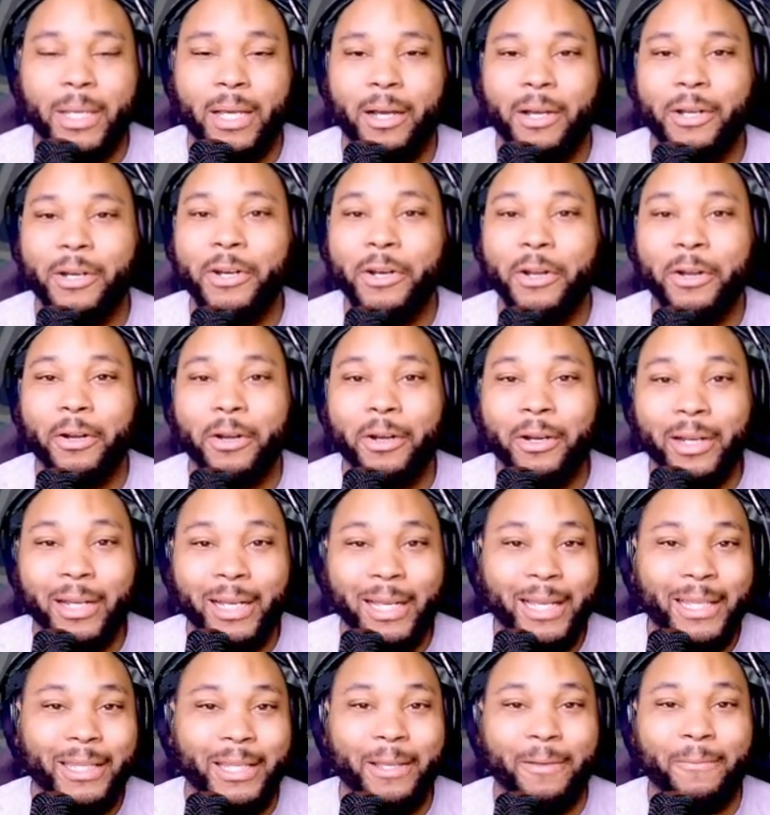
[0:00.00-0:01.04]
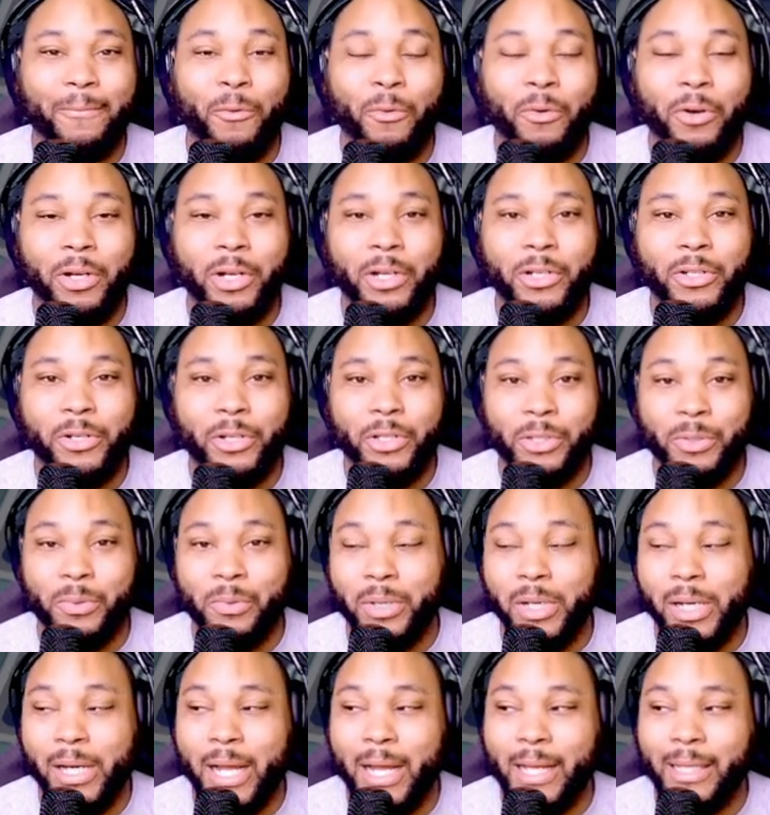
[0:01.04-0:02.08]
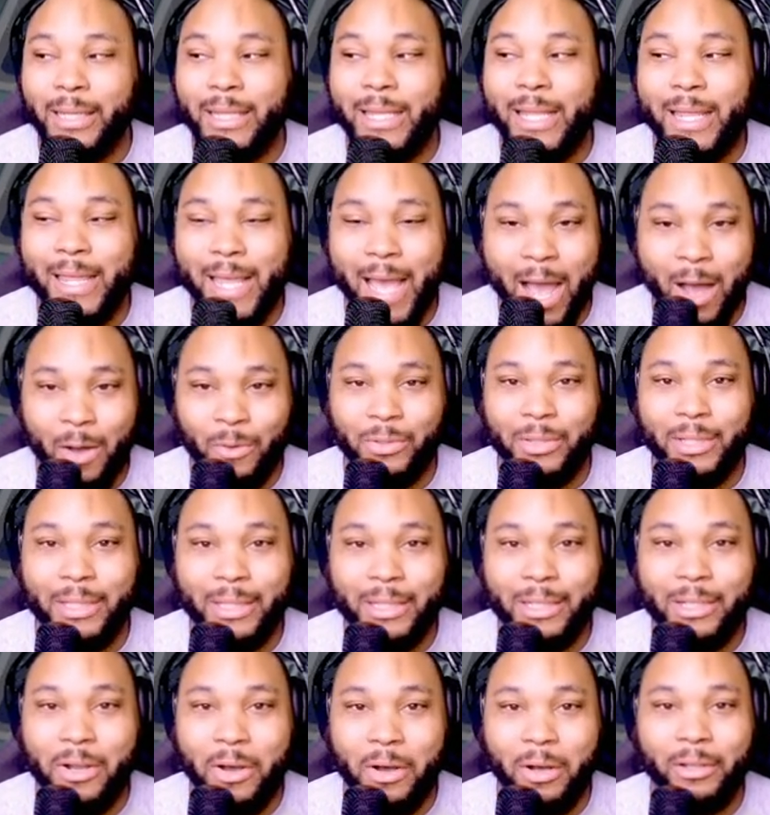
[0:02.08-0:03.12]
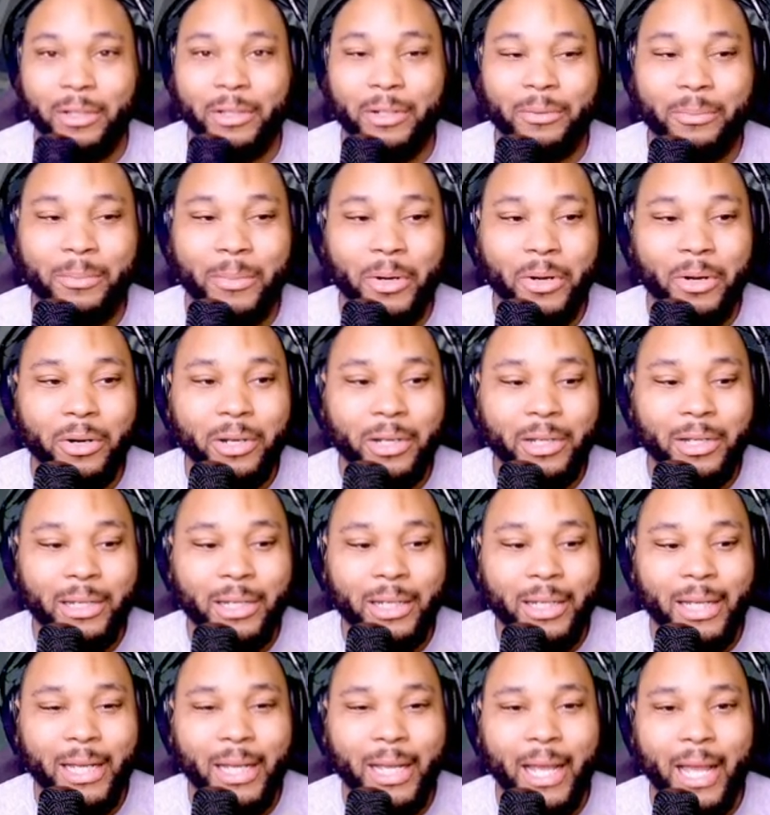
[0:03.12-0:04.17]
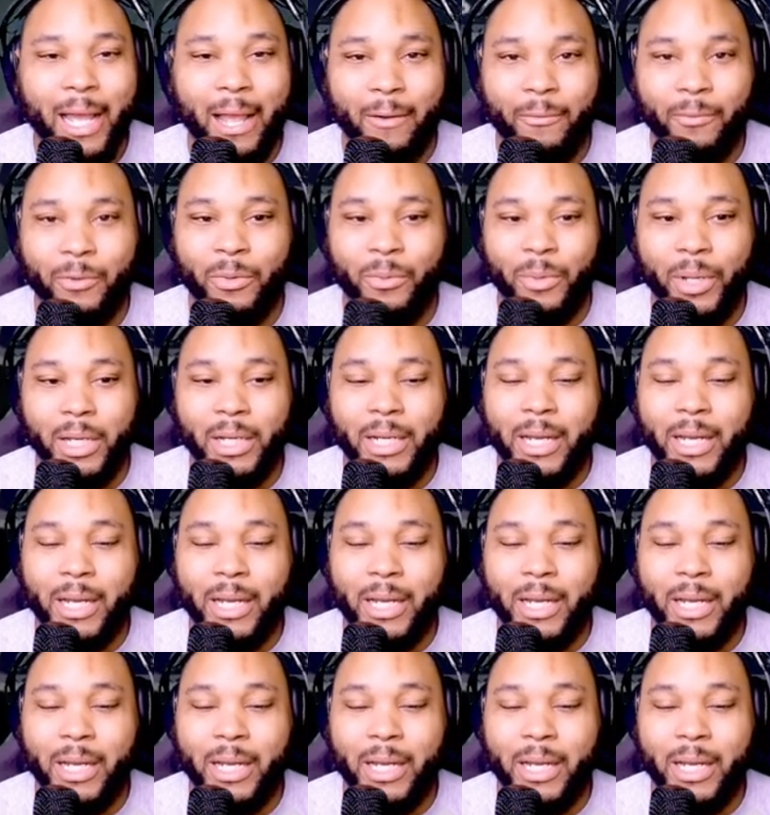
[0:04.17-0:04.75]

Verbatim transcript: under the $429,000 mark every week.